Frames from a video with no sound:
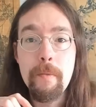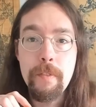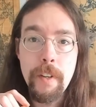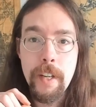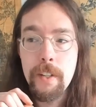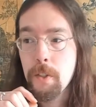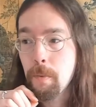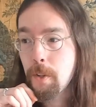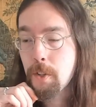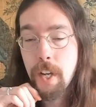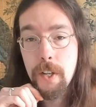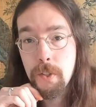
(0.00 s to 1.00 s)
fans, in
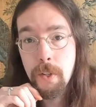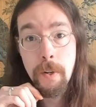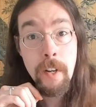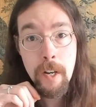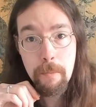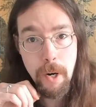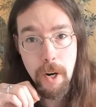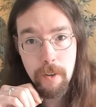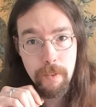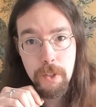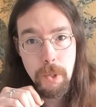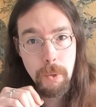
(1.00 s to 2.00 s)
which case they're part
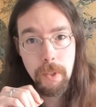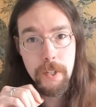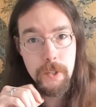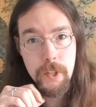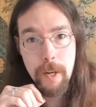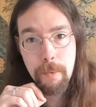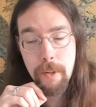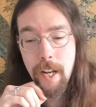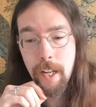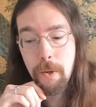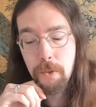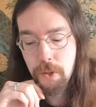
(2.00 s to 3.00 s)
of a totally separate
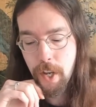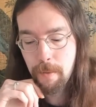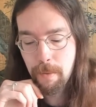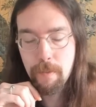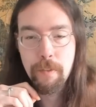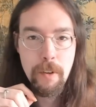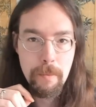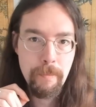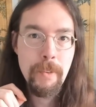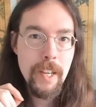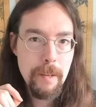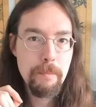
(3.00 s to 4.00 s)
echo chamber from
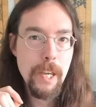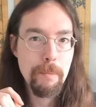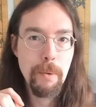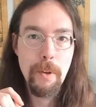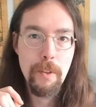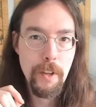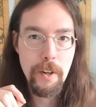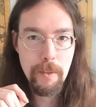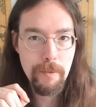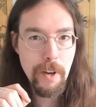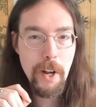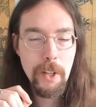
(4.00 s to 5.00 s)
people that are
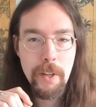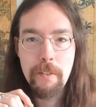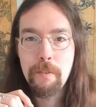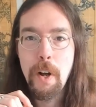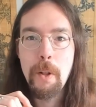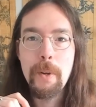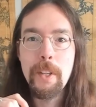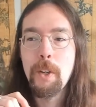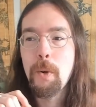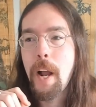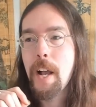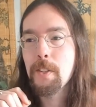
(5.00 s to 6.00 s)
follow following the
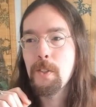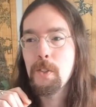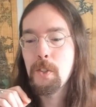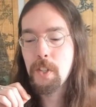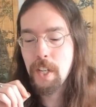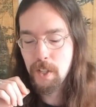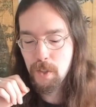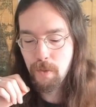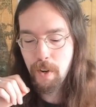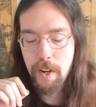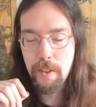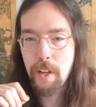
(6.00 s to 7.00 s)
Krassensteins
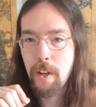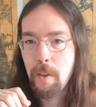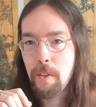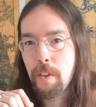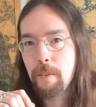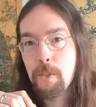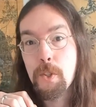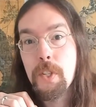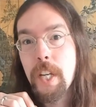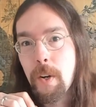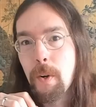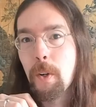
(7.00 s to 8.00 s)
for anything other than
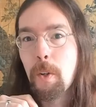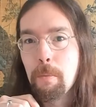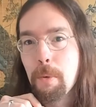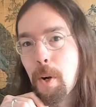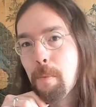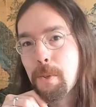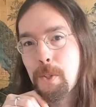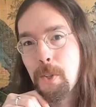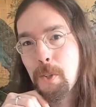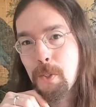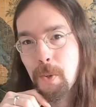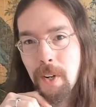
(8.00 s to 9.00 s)
satirical
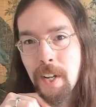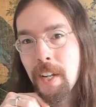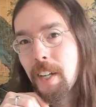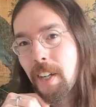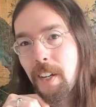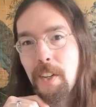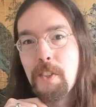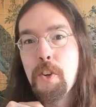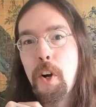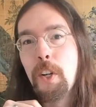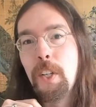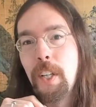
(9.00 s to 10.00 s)
purposes or uh,
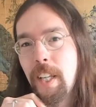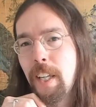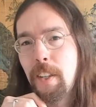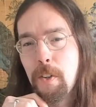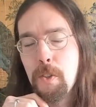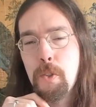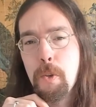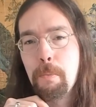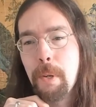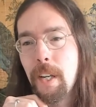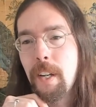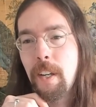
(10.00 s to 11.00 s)
chuckling at their
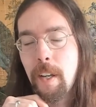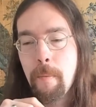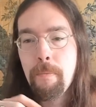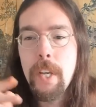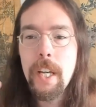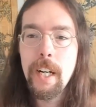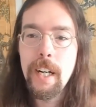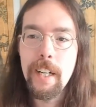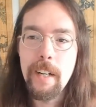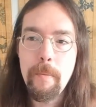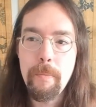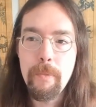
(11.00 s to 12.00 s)
stupidity.
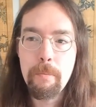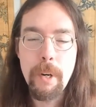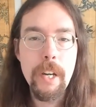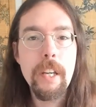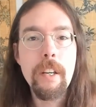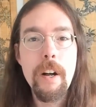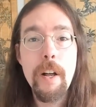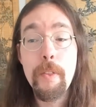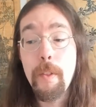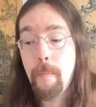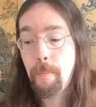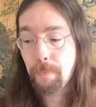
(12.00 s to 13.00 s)
Um, but he
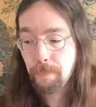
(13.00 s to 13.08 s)
conned them.